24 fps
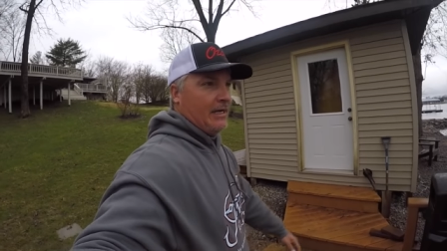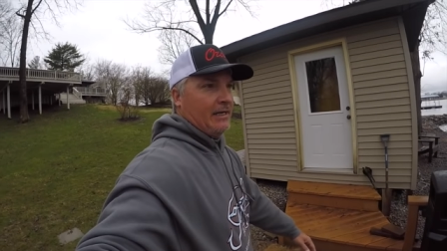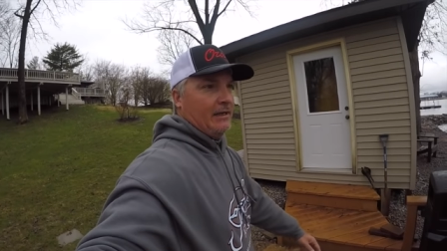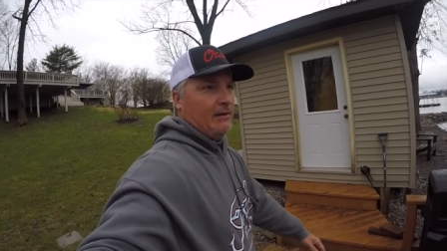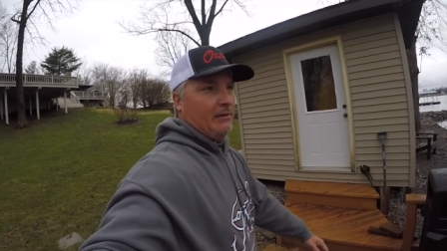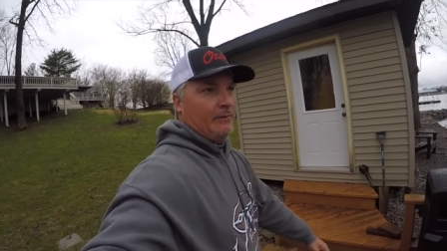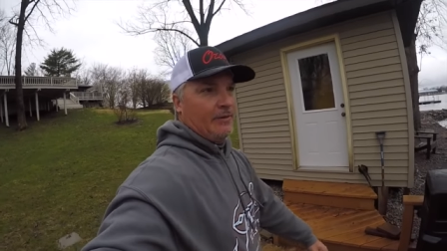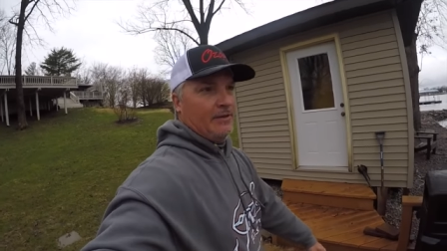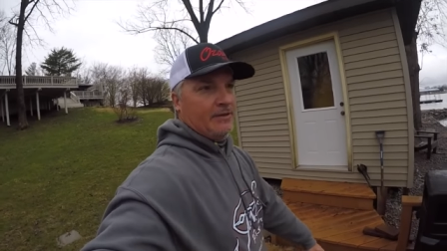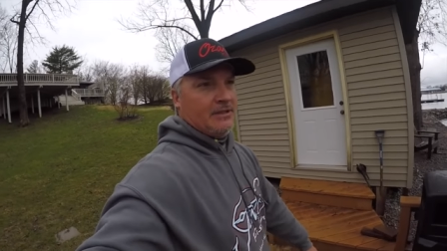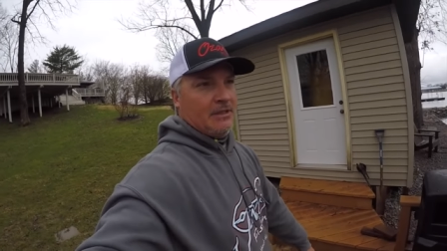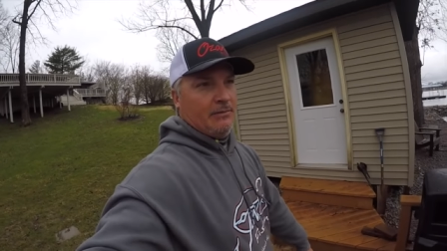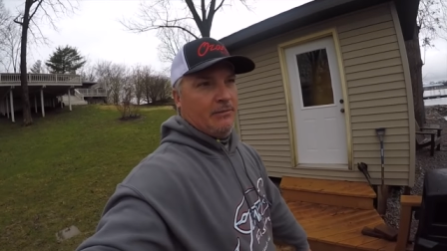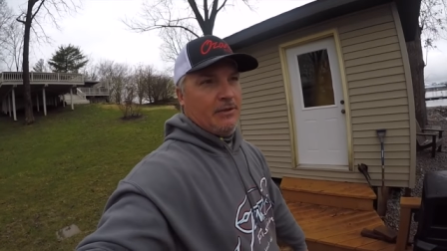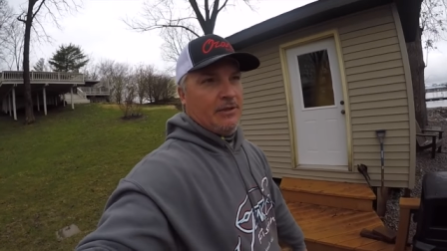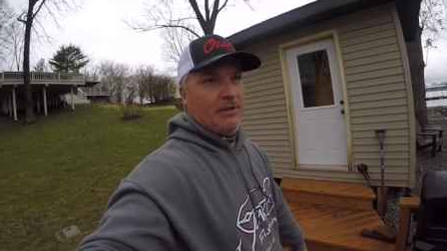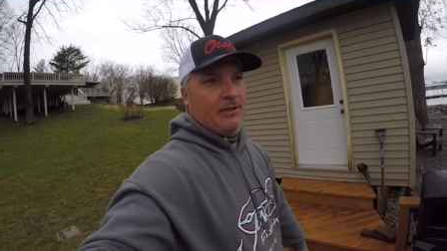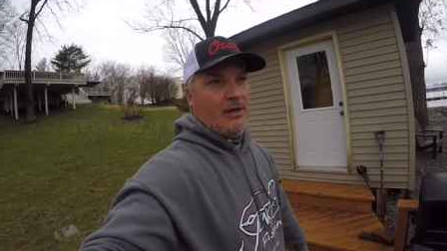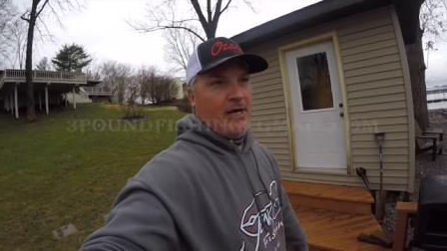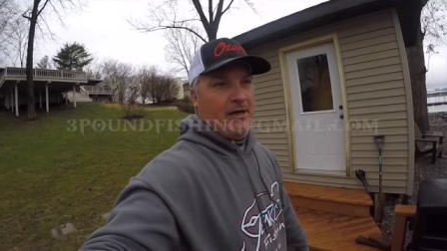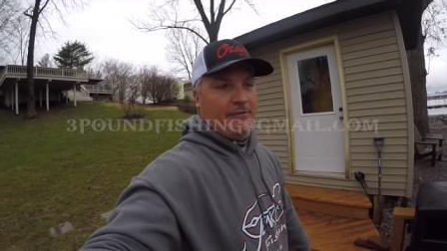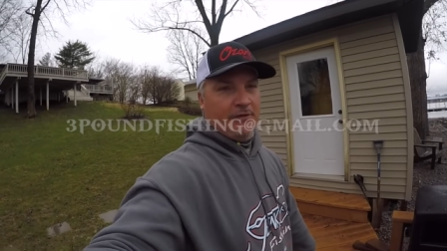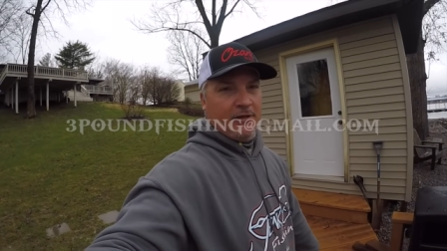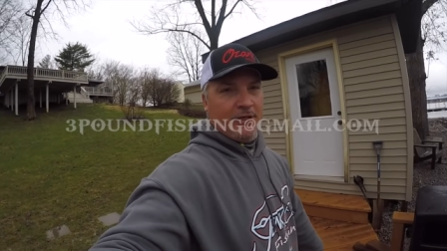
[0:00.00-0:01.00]
It'll be something
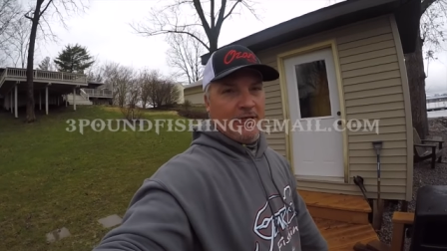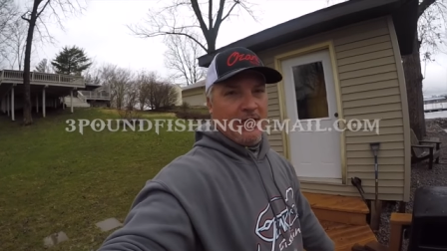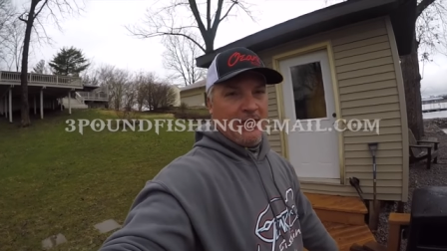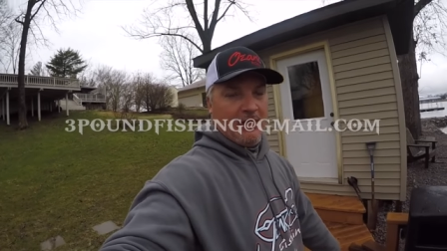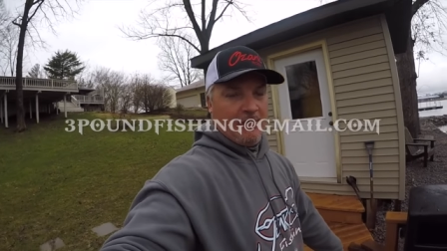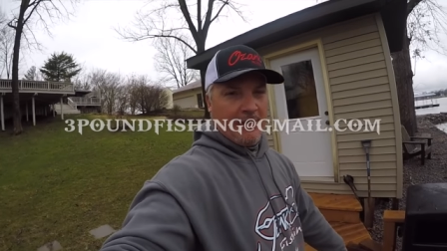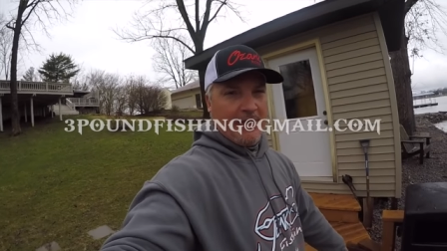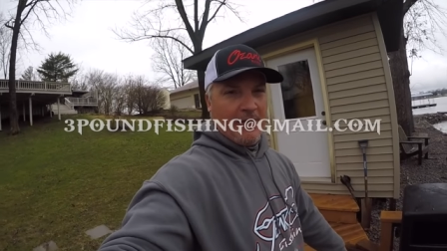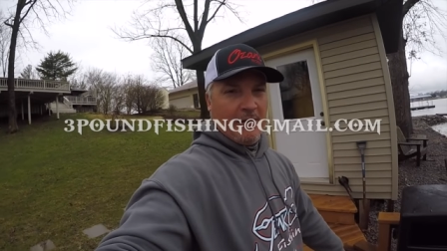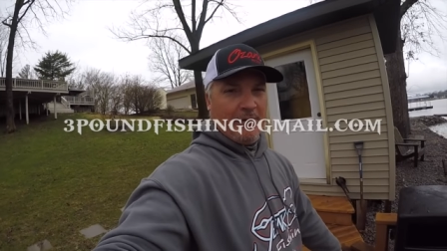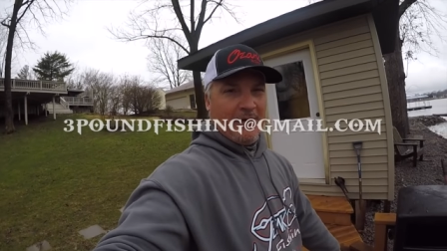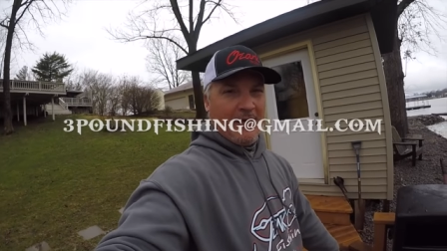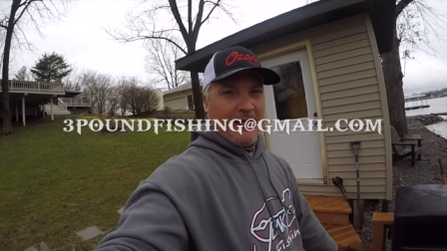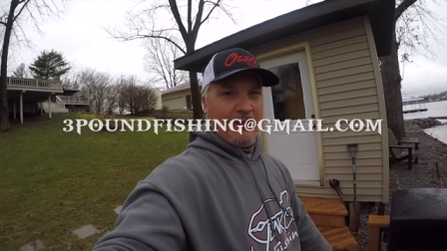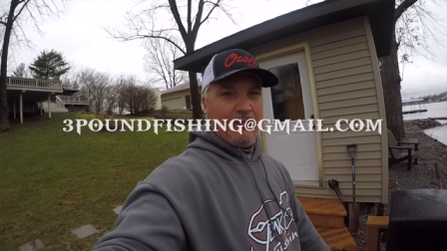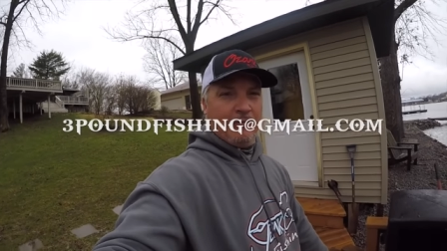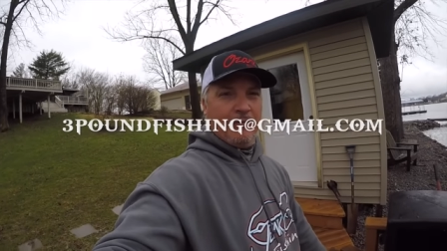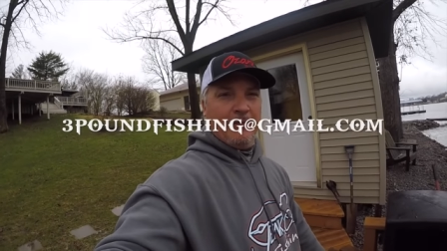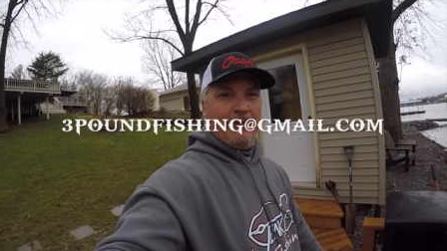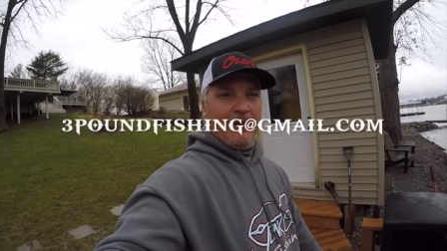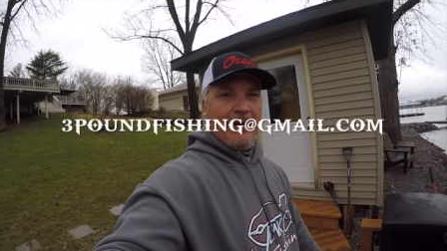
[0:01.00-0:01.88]
you'll have to email me at 3